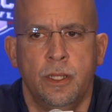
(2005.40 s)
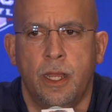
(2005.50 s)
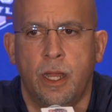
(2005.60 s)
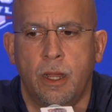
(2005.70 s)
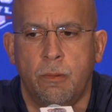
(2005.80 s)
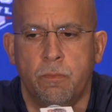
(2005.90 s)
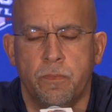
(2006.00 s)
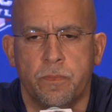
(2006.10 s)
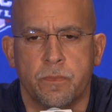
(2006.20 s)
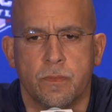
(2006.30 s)

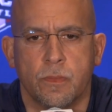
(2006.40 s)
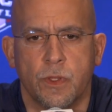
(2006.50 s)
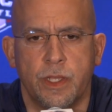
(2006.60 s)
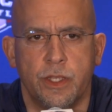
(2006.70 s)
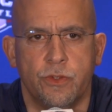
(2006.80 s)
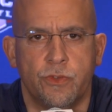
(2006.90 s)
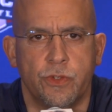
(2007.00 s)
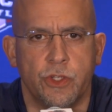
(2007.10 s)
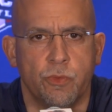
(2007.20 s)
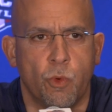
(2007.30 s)
Um, is
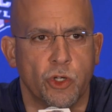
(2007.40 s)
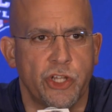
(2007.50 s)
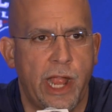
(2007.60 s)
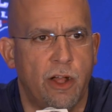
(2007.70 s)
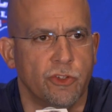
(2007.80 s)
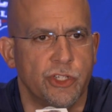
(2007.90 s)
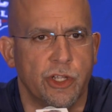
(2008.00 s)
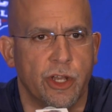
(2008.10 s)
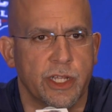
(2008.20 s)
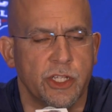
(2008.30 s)
is more challenging
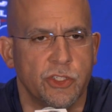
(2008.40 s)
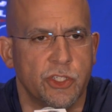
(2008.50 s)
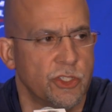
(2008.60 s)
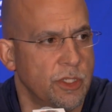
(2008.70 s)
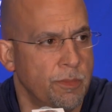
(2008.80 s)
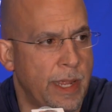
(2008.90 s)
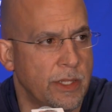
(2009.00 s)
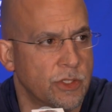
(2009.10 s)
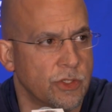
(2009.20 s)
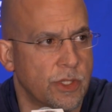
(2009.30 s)
on a consistent
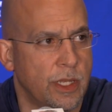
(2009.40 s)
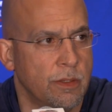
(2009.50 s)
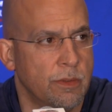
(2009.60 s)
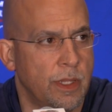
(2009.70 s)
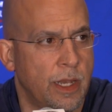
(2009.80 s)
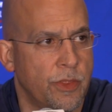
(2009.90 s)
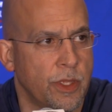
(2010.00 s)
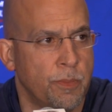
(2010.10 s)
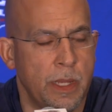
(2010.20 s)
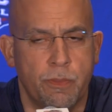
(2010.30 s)
basis than than I
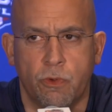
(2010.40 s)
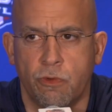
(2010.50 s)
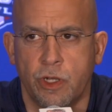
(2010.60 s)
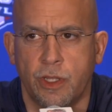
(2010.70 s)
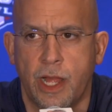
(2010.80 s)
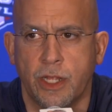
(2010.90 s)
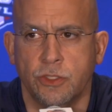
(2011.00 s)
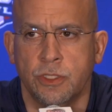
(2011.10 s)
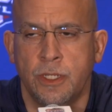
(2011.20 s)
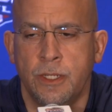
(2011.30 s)
think people
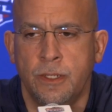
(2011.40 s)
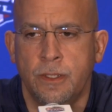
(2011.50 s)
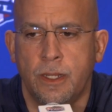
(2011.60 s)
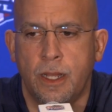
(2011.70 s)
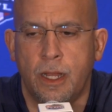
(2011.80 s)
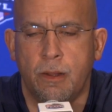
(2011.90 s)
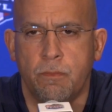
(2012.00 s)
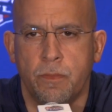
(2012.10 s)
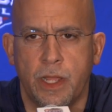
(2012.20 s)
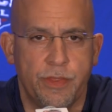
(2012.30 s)
realize.
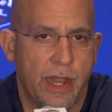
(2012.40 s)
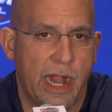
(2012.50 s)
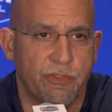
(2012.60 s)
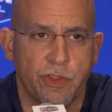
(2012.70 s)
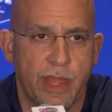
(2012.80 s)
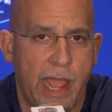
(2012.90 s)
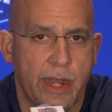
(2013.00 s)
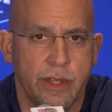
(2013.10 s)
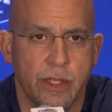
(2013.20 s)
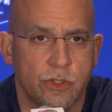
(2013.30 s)
Um, and then after
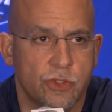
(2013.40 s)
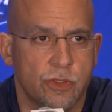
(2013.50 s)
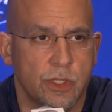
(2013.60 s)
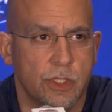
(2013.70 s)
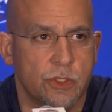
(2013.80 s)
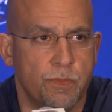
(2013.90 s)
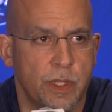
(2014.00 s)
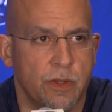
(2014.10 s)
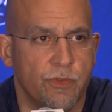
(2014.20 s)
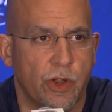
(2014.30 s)
that, it's it's
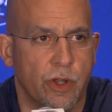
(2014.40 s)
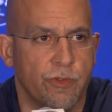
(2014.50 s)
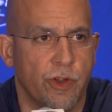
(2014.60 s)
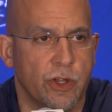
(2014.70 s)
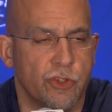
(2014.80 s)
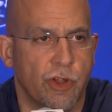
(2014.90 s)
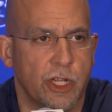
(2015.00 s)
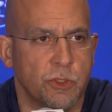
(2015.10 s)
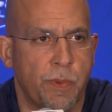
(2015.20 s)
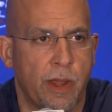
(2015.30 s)
being very very
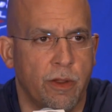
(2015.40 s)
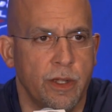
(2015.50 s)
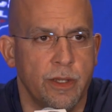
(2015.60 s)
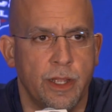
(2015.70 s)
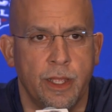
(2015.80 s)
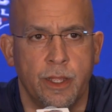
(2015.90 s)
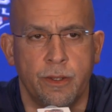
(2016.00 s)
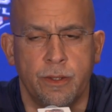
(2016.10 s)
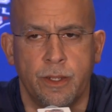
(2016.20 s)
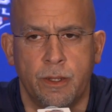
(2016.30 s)
transparent
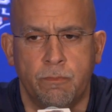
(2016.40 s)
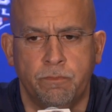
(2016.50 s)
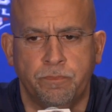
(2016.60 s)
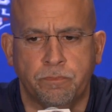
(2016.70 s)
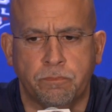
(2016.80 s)
and um,